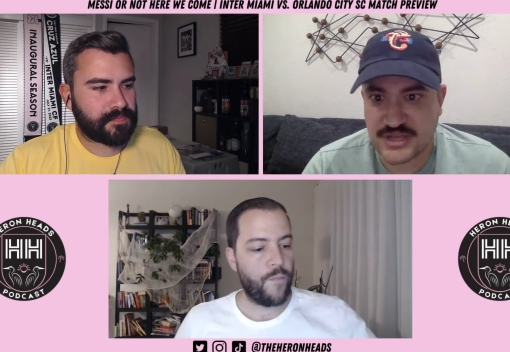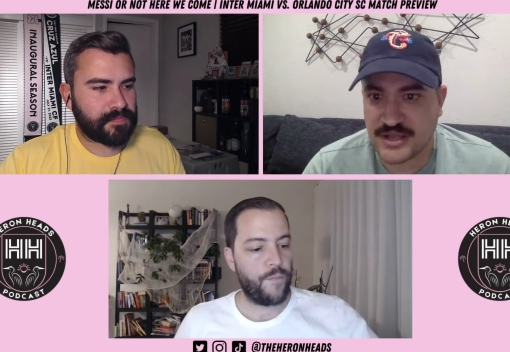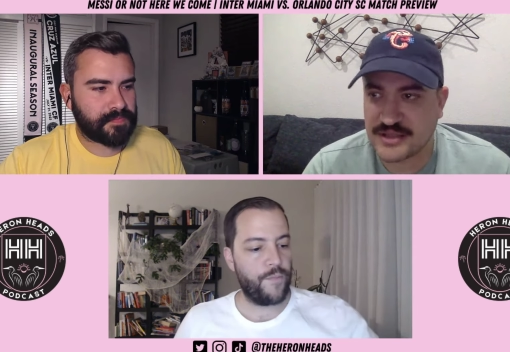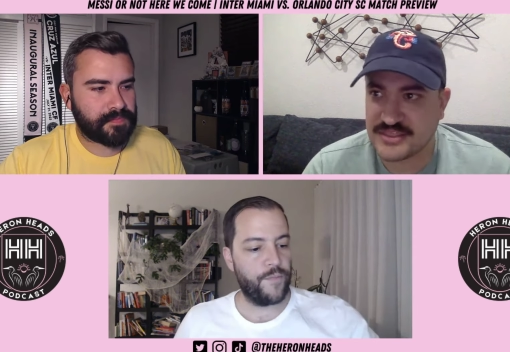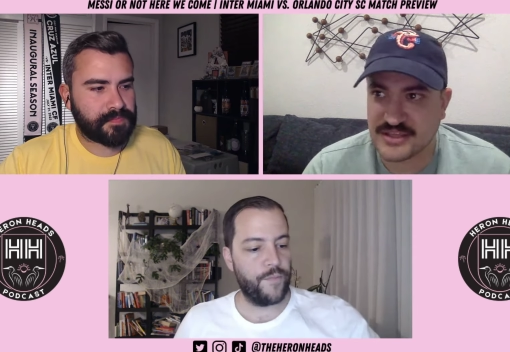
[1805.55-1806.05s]
Speaker 1: I,
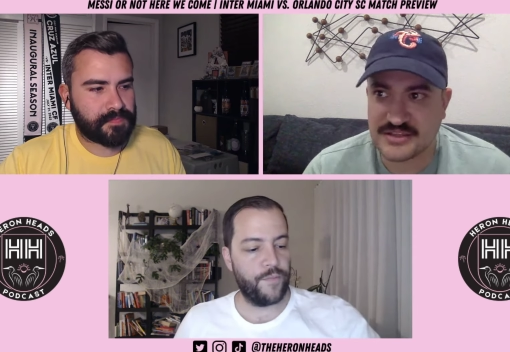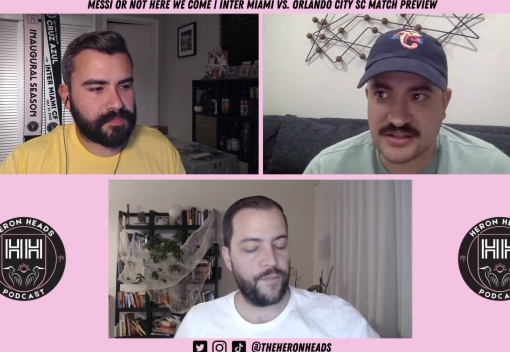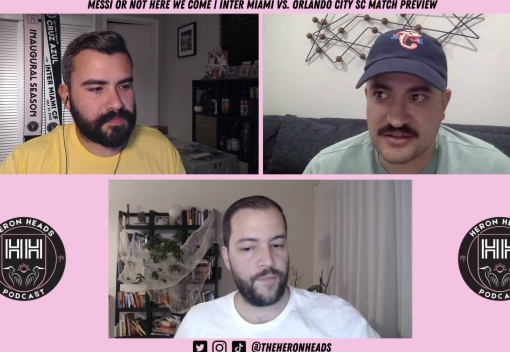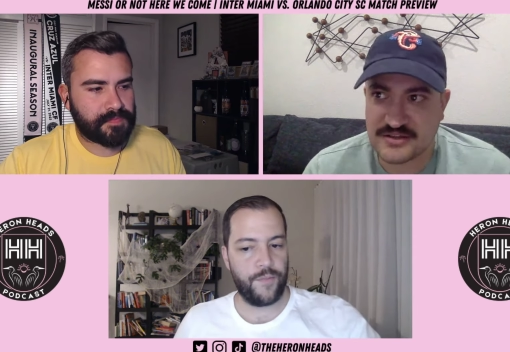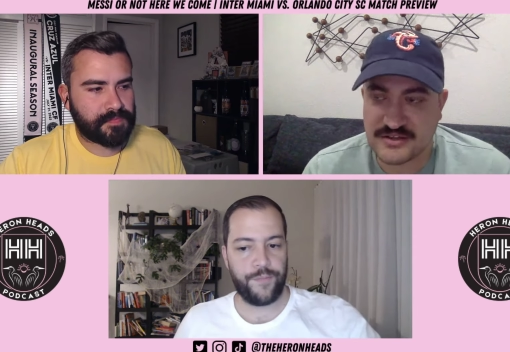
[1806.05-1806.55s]
I think
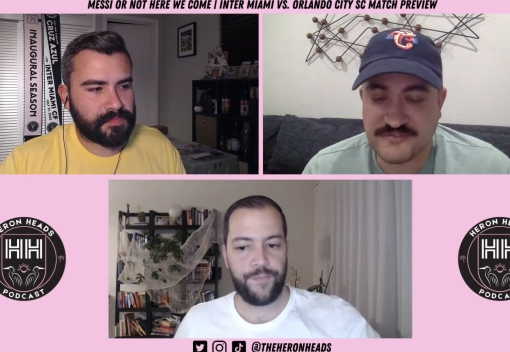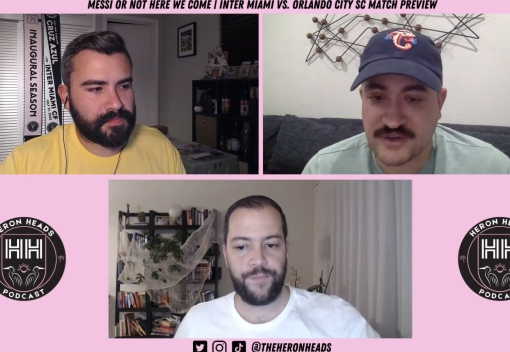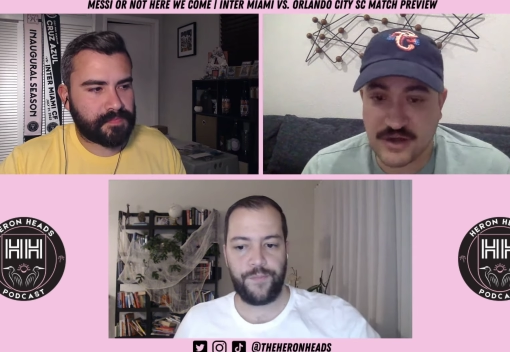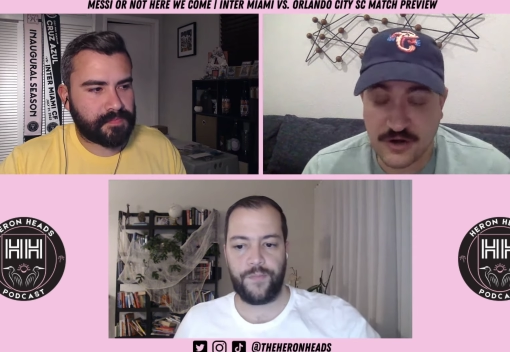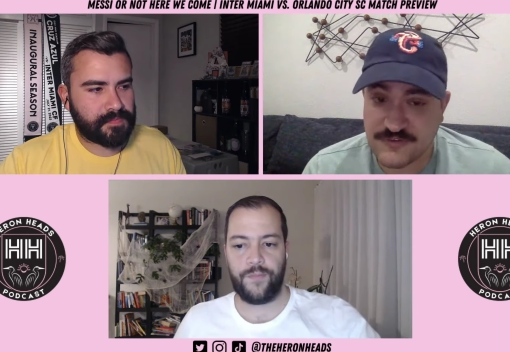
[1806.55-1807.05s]
that that
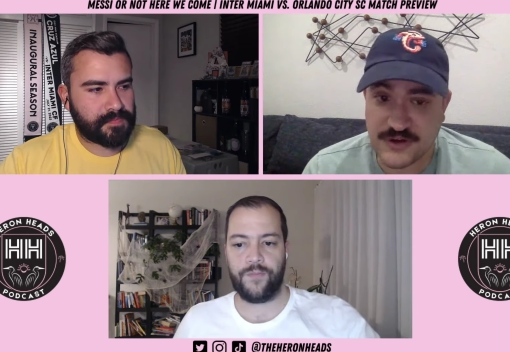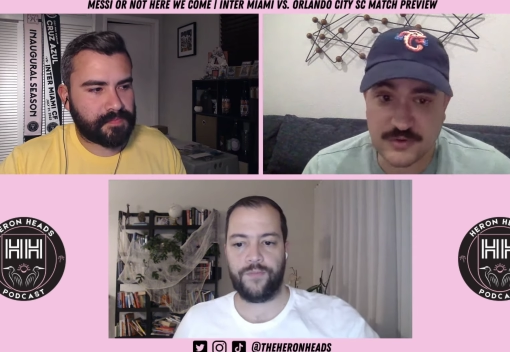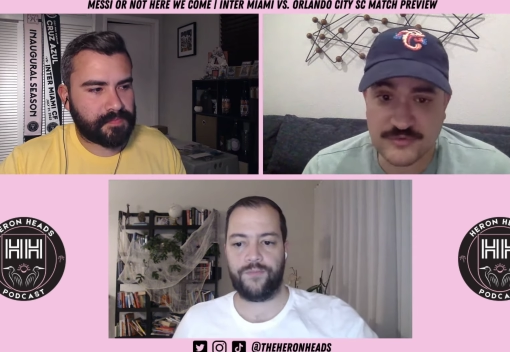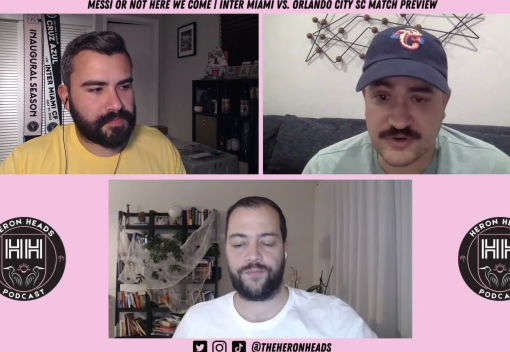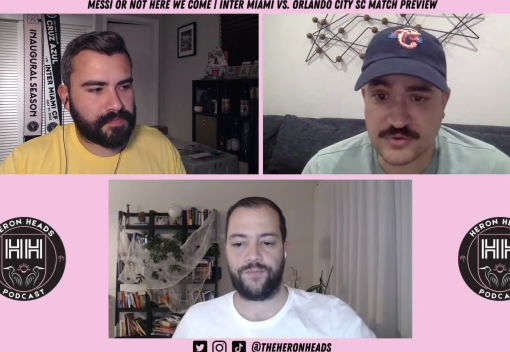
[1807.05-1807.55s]
our
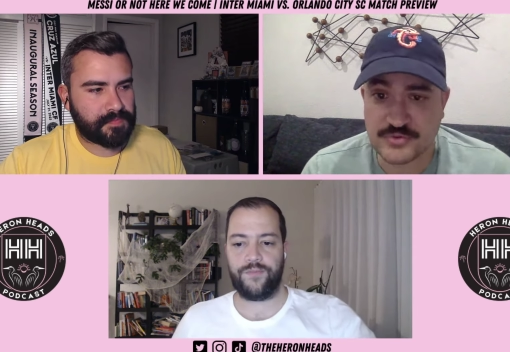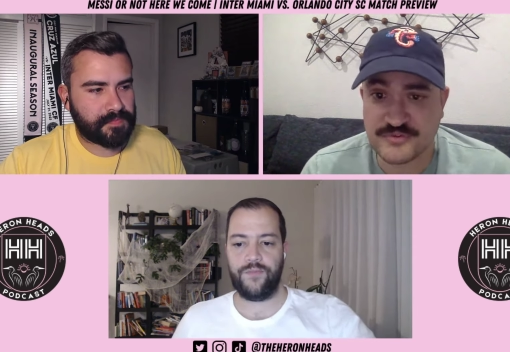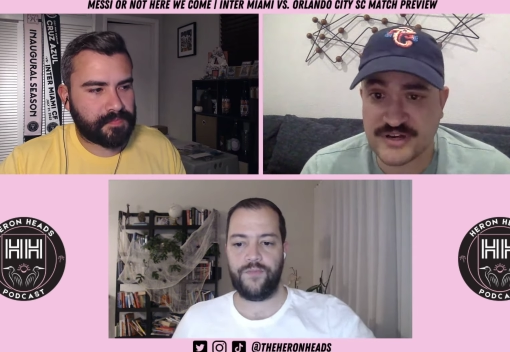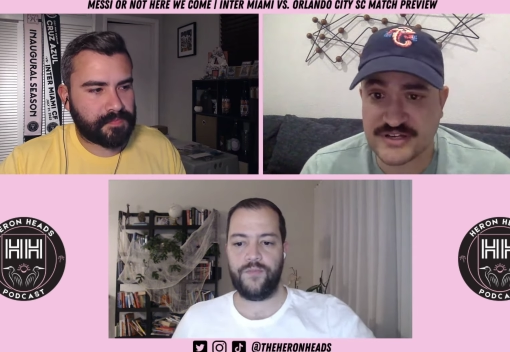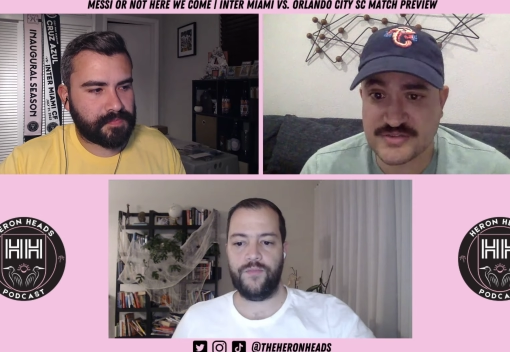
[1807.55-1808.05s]
Facu Facundo
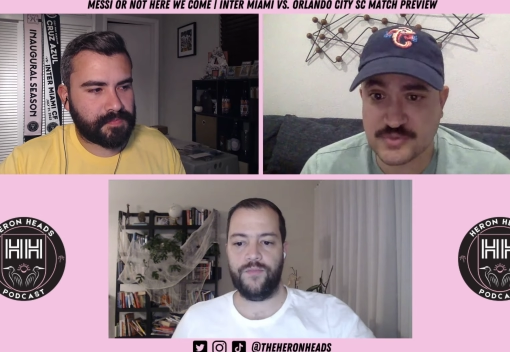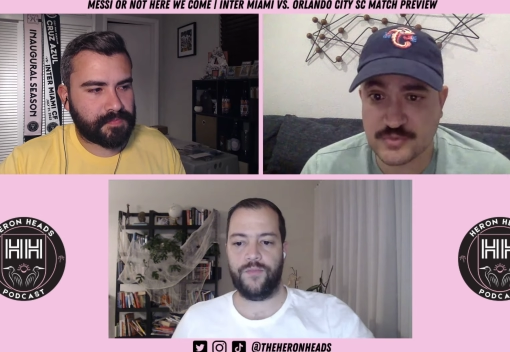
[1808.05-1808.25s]
Farias, will,